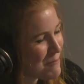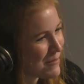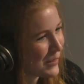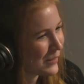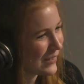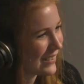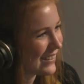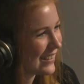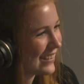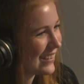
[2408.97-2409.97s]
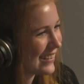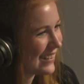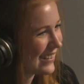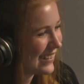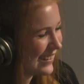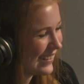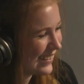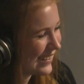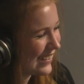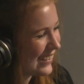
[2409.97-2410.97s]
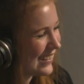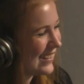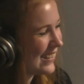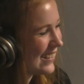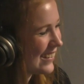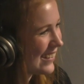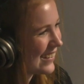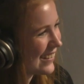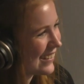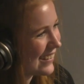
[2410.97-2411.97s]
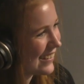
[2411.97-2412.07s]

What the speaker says: You can ask different questions. I just want to show